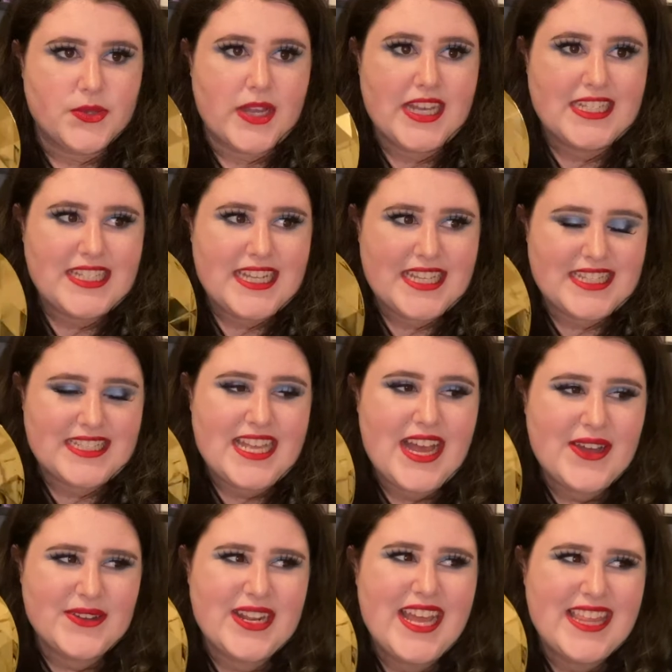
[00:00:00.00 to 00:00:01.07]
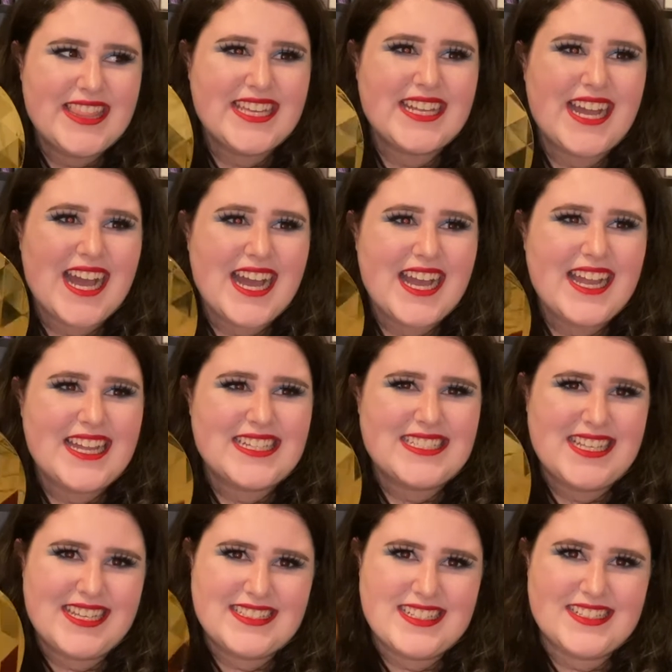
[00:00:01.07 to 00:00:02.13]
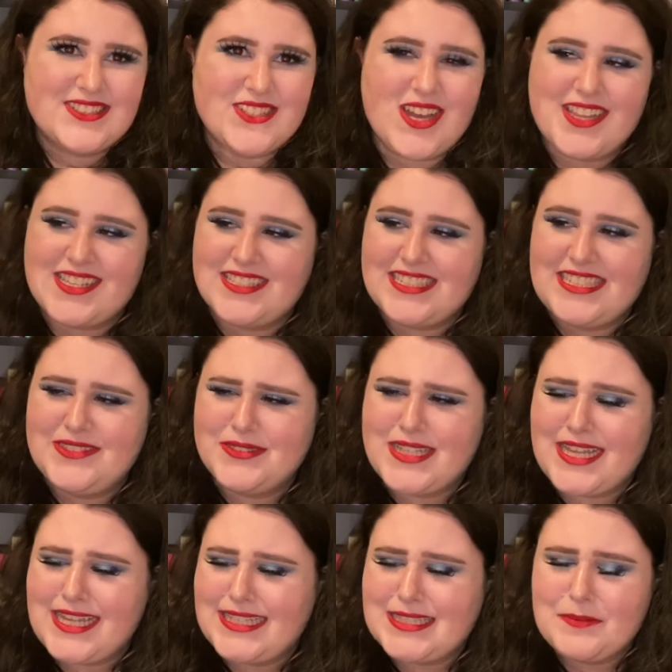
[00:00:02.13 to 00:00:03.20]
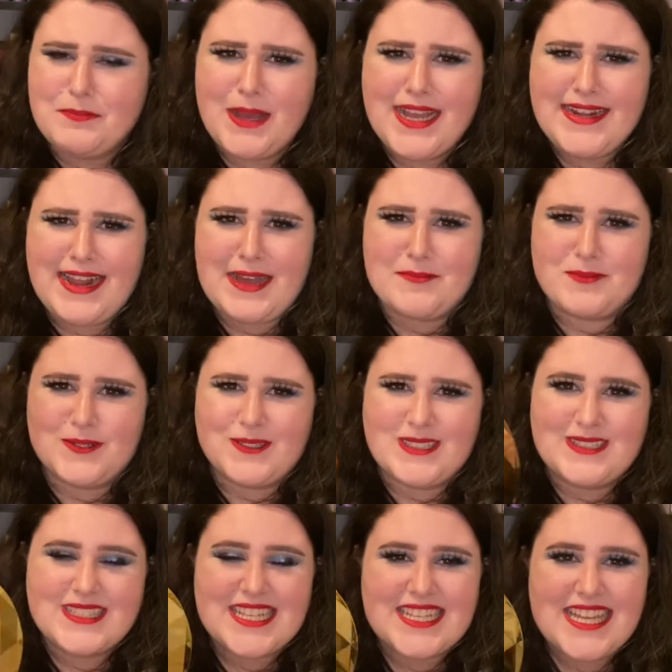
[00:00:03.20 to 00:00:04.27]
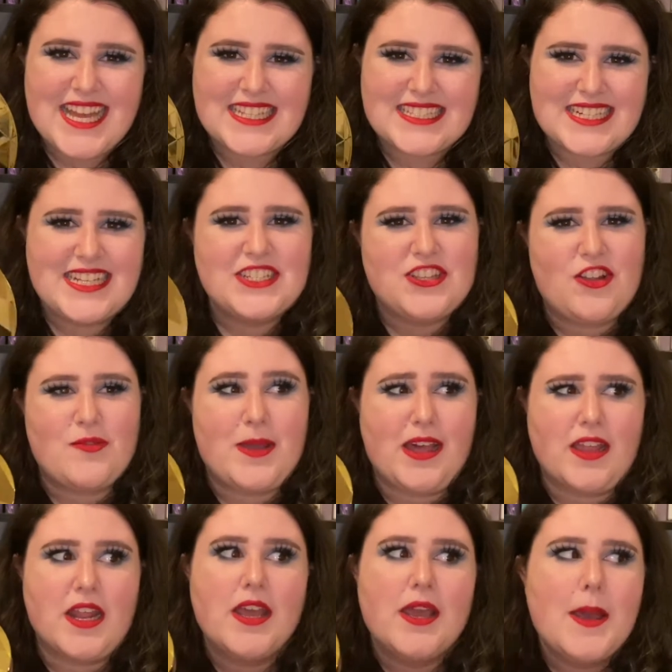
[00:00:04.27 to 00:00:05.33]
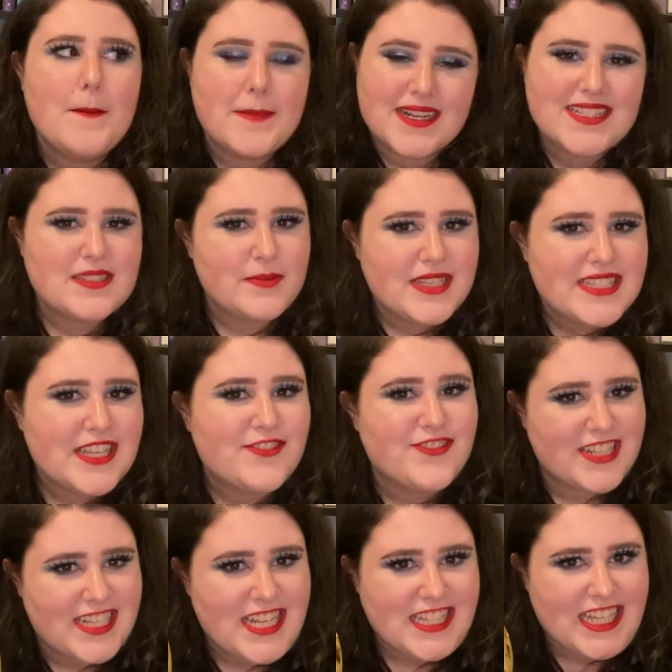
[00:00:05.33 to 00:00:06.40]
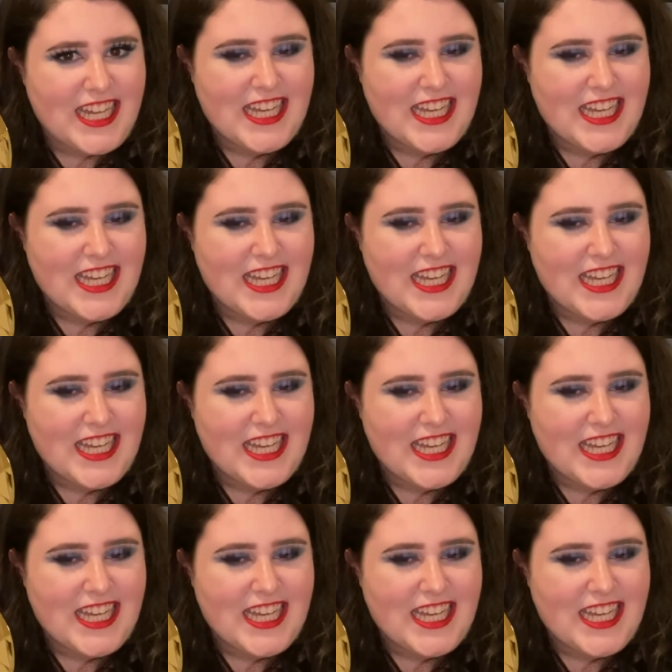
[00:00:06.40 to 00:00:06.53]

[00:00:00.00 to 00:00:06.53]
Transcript: I had to take this out, and the guy at TSA saw this and he was like, "It's a pineapple." I was like, "Yeah, it's an eyeshadow palette, but it smells like vanilla."